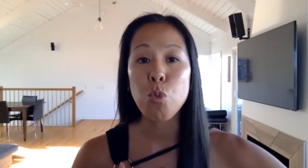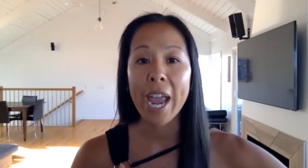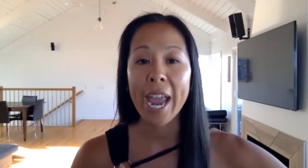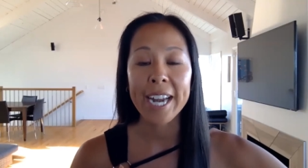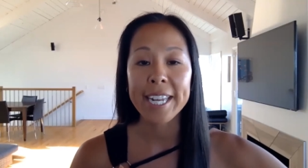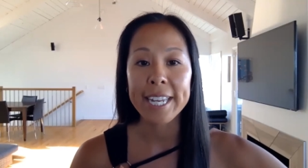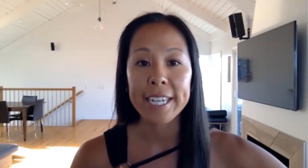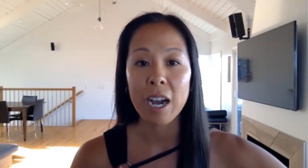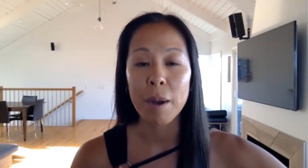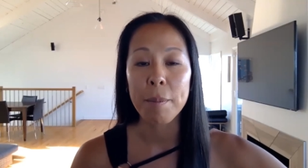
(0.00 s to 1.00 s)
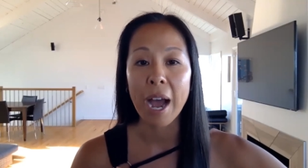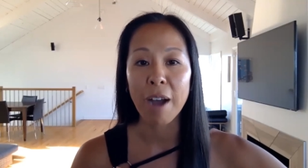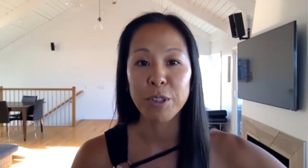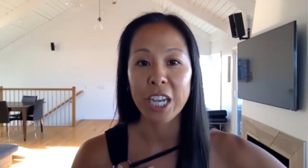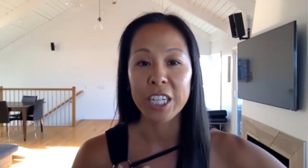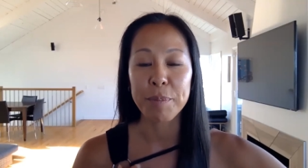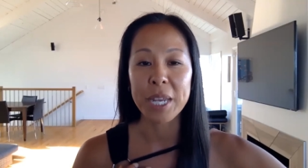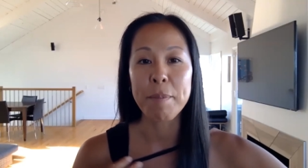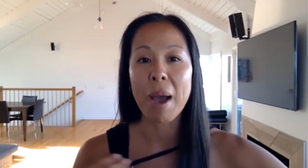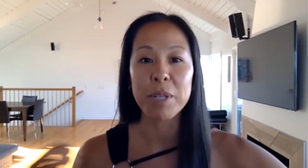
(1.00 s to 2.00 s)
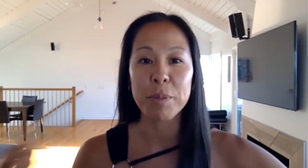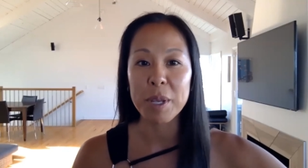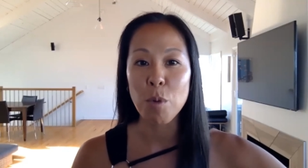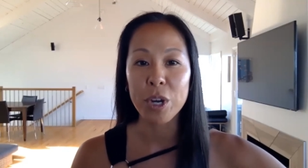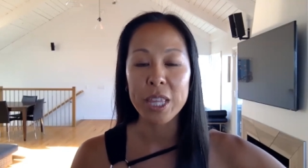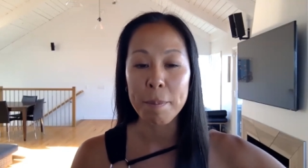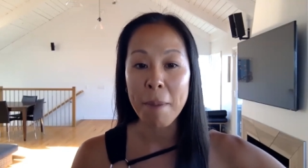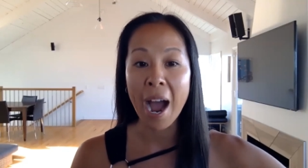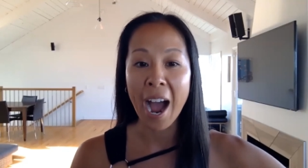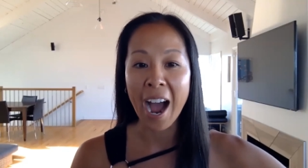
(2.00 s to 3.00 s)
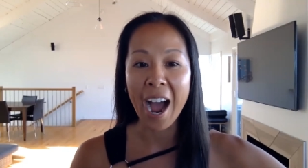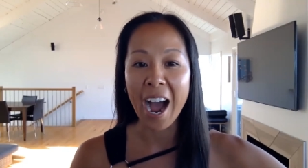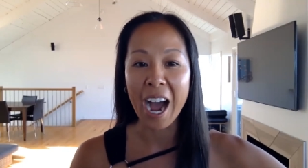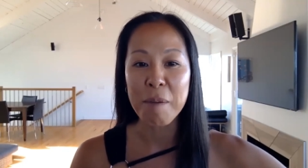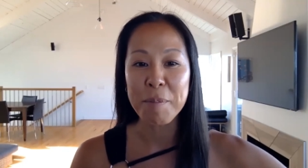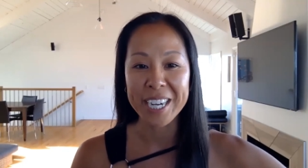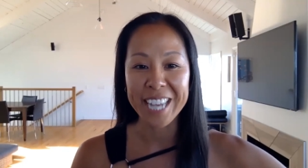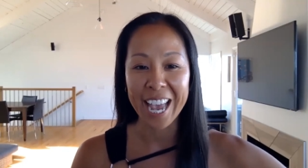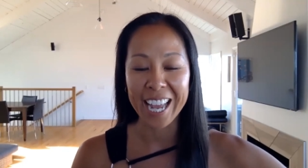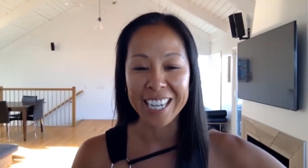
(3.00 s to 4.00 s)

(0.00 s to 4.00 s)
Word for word: and income outside of being mom, to be more than mom again,